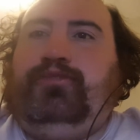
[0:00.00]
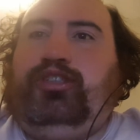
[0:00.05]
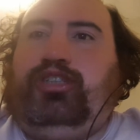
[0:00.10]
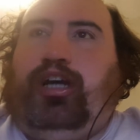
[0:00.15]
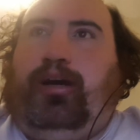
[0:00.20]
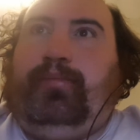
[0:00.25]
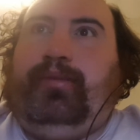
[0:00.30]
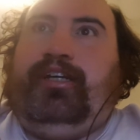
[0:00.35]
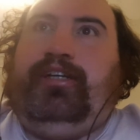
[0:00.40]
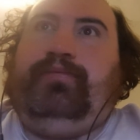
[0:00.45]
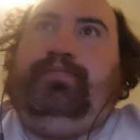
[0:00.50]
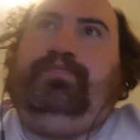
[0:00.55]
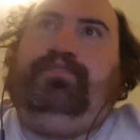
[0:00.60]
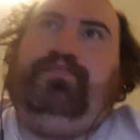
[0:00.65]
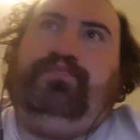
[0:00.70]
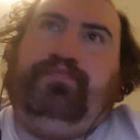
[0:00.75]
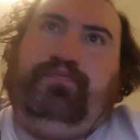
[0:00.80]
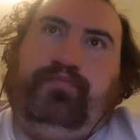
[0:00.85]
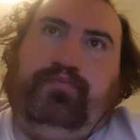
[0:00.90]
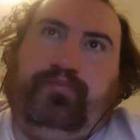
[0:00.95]
Come in
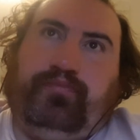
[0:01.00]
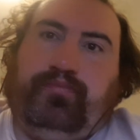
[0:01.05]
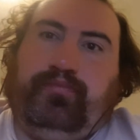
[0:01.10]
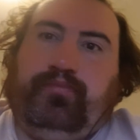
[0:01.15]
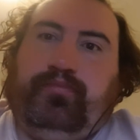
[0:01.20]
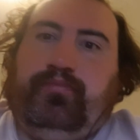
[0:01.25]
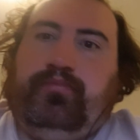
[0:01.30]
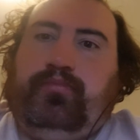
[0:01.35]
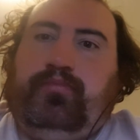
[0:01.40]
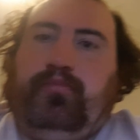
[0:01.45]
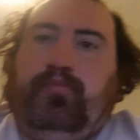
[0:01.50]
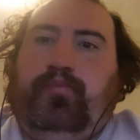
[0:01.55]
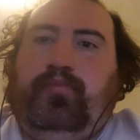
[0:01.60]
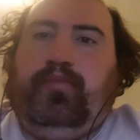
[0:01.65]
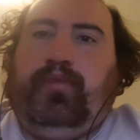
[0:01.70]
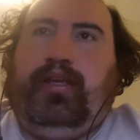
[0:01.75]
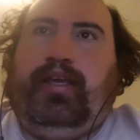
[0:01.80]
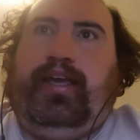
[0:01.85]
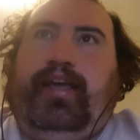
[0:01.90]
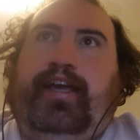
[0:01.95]

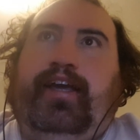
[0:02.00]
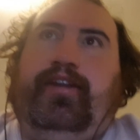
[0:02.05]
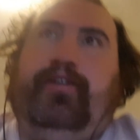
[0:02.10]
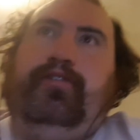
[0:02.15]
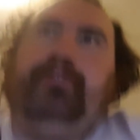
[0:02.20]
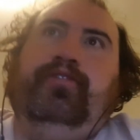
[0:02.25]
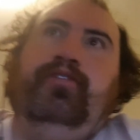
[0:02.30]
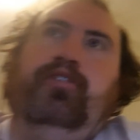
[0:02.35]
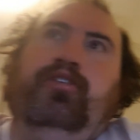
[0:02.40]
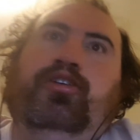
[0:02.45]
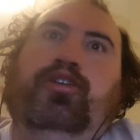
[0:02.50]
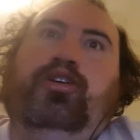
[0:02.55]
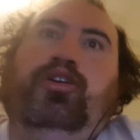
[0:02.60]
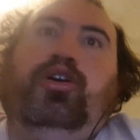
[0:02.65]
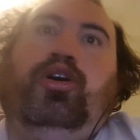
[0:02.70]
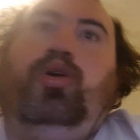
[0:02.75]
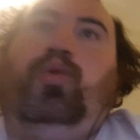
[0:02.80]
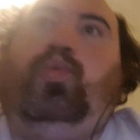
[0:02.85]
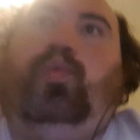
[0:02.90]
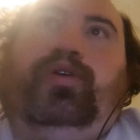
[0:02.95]
and
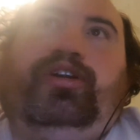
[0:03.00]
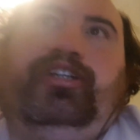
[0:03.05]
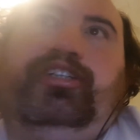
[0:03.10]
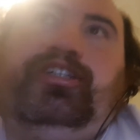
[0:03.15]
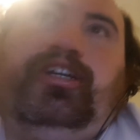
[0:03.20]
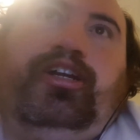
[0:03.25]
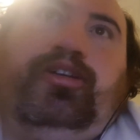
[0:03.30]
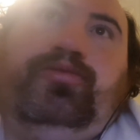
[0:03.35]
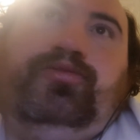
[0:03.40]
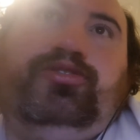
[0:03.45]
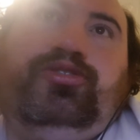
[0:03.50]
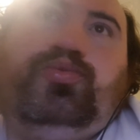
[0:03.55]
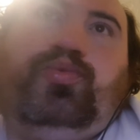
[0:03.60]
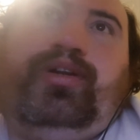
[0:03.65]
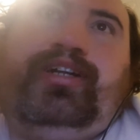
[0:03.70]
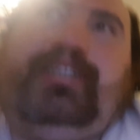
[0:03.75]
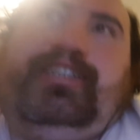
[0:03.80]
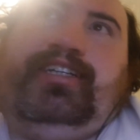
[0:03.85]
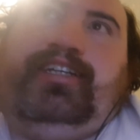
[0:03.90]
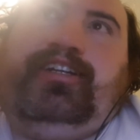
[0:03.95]
won a title. And it's
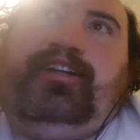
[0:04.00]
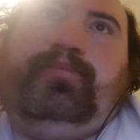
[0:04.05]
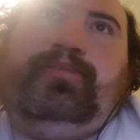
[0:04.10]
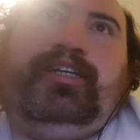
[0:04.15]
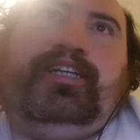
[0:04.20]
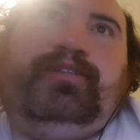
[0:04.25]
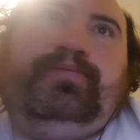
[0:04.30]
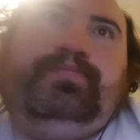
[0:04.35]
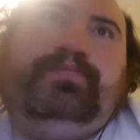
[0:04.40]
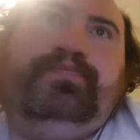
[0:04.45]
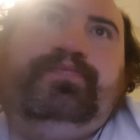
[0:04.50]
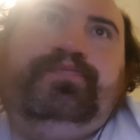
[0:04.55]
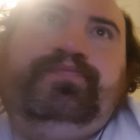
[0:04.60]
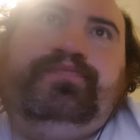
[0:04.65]
what he did. I mean,